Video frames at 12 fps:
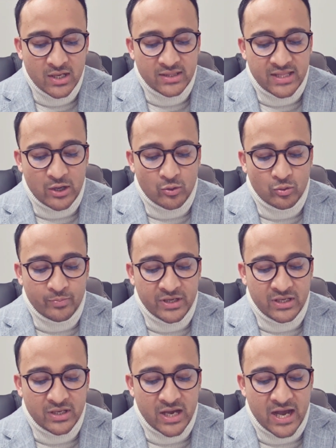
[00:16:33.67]
that will
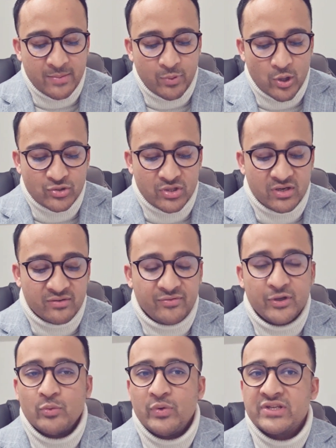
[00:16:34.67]
be posted in a
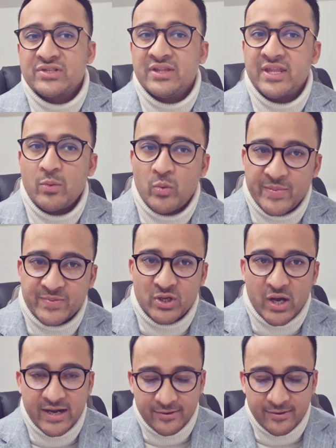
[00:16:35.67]
few weeks in their website.